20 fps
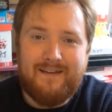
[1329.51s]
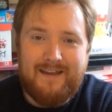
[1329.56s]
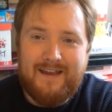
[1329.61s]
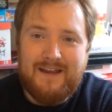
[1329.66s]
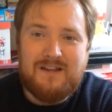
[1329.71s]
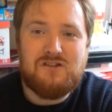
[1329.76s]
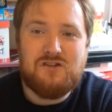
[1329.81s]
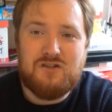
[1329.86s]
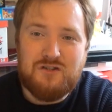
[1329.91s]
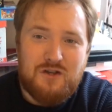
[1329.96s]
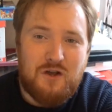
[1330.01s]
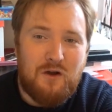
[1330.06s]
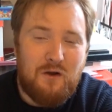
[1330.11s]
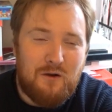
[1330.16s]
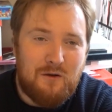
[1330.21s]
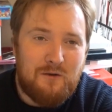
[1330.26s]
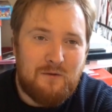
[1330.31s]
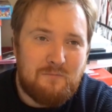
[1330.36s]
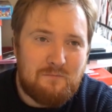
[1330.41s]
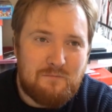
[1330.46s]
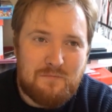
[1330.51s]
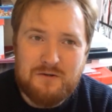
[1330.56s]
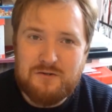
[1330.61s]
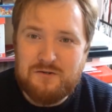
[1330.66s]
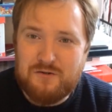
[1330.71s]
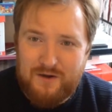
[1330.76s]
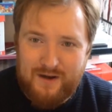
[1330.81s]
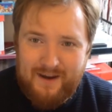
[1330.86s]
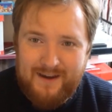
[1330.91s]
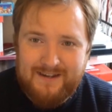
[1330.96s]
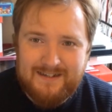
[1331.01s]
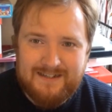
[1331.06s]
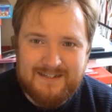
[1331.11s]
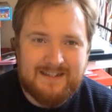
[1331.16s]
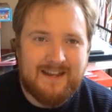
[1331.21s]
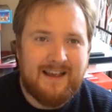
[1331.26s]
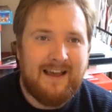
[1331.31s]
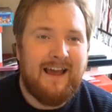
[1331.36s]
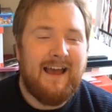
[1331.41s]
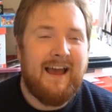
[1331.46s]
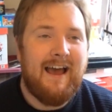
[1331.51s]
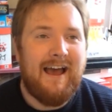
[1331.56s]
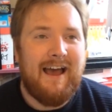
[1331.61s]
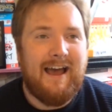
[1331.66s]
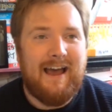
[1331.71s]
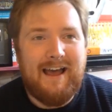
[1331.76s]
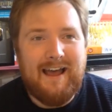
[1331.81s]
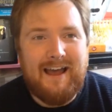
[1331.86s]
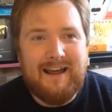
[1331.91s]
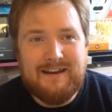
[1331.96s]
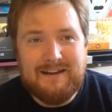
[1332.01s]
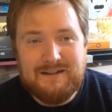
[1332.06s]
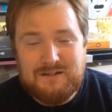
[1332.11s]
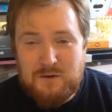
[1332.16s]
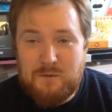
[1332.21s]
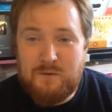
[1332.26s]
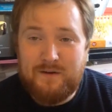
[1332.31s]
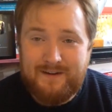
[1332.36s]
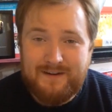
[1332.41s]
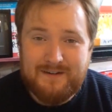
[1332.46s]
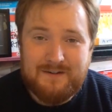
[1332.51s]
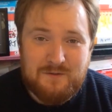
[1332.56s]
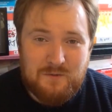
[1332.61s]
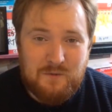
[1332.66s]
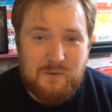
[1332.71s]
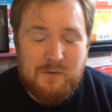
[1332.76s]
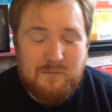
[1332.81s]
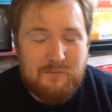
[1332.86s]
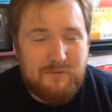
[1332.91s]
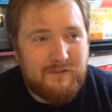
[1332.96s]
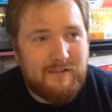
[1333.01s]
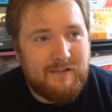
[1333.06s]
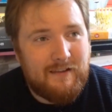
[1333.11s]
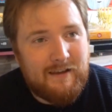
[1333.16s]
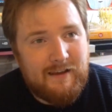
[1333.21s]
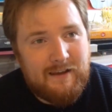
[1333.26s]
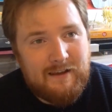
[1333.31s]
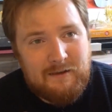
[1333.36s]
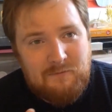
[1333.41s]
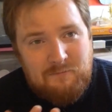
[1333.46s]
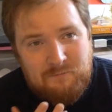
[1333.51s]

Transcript: each song portrays, and it's quite adorable.